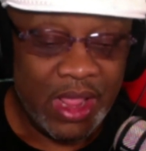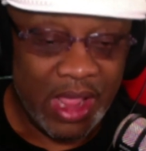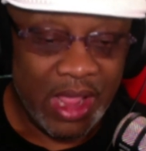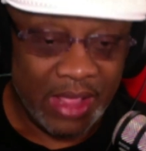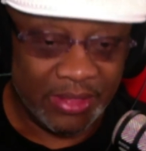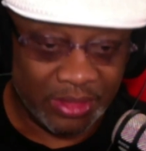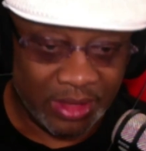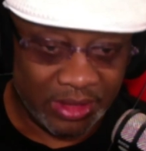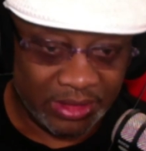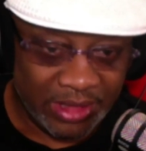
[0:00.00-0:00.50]

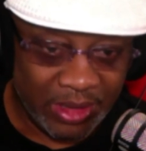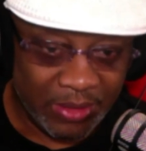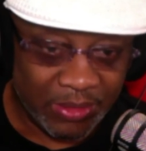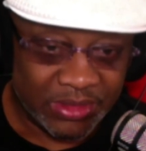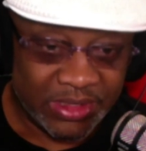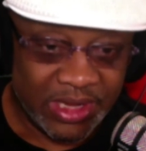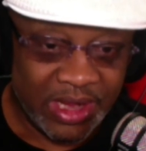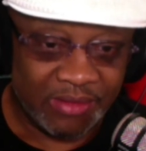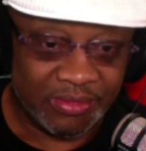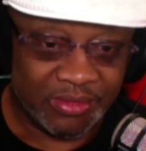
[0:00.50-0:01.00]
I thought that
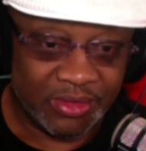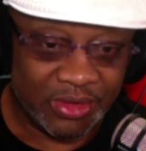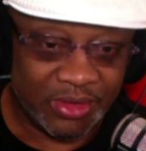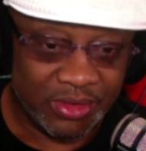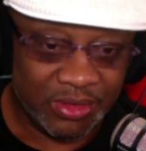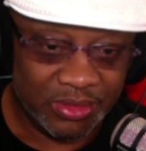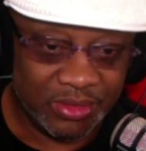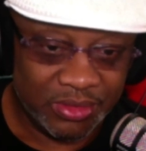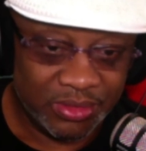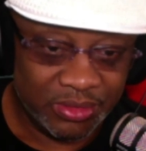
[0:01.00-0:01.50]
was after
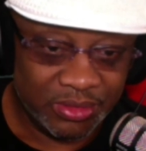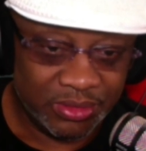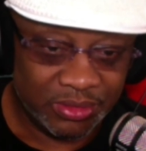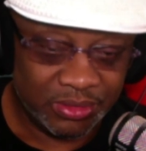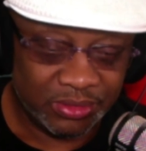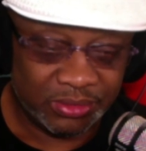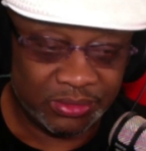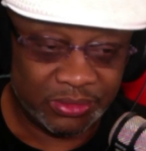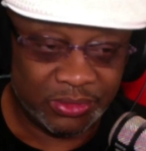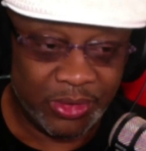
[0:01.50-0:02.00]

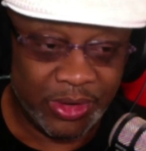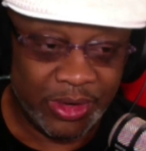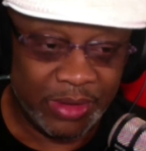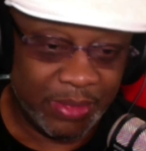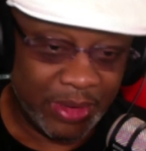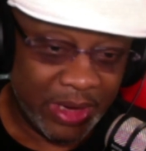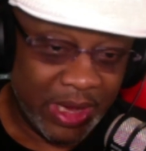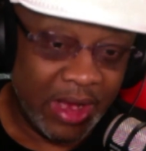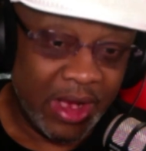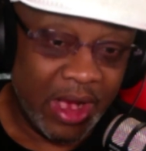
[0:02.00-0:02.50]
three,
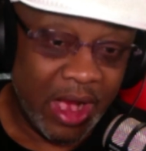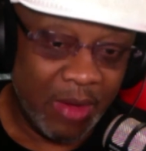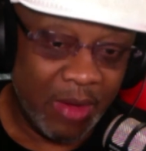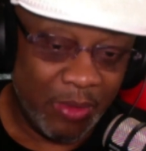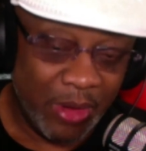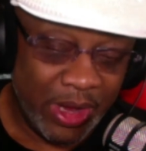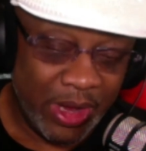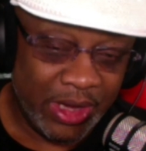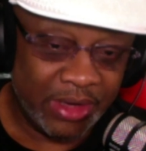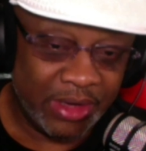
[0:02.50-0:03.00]
but I
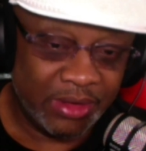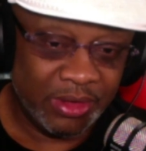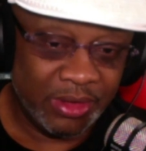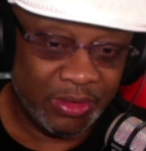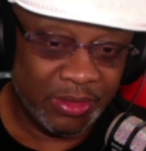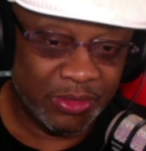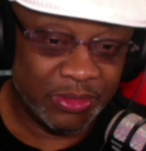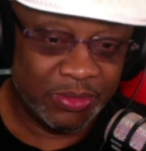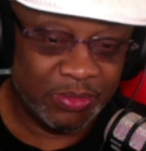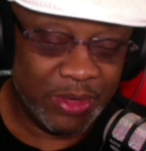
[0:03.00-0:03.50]
read it and
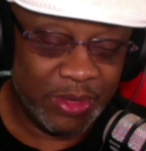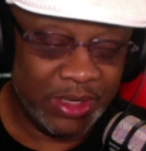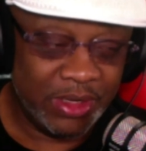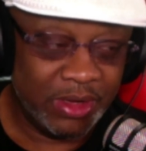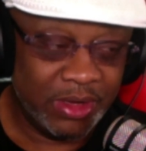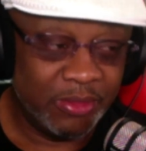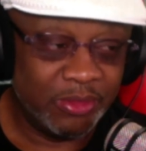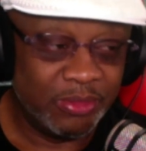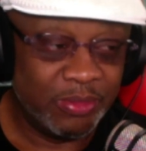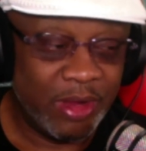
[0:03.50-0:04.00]
it was me.
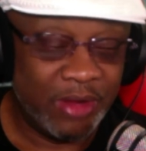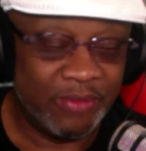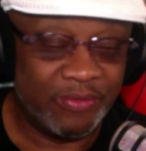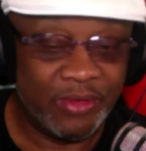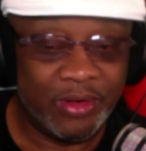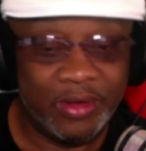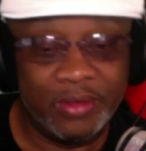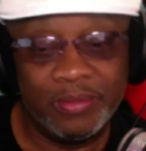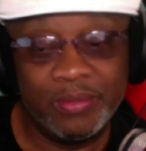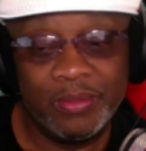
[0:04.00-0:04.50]
It was my
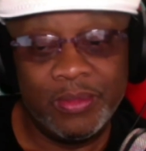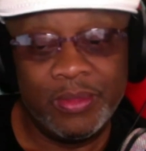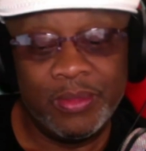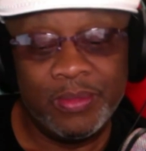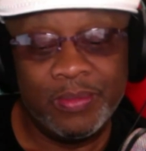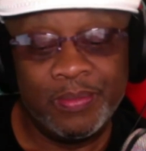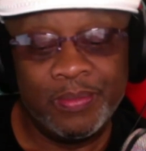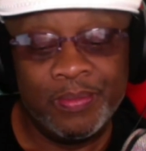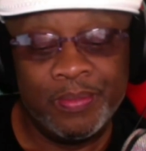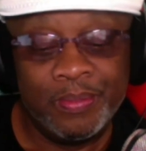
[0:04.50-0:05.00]
fault.
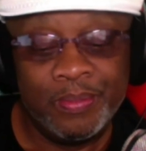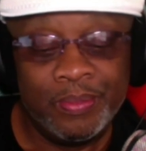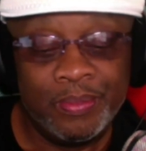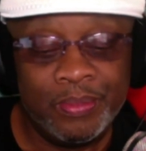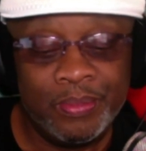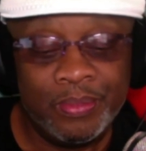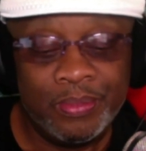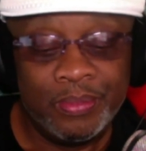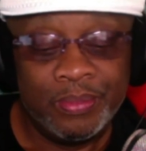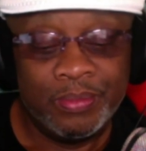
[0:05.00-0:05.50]

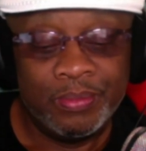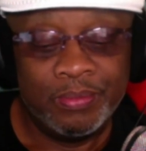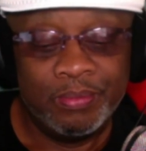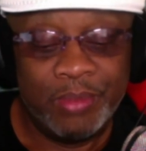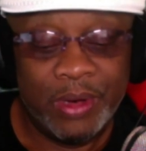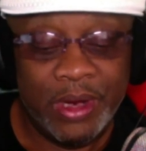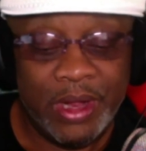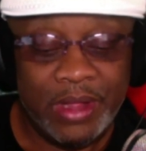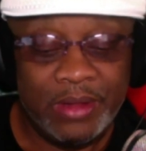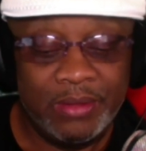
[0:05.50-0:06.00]

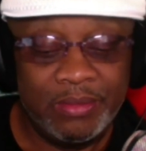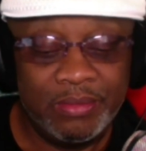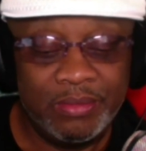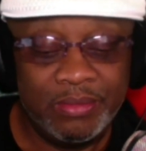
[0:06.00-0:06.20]
But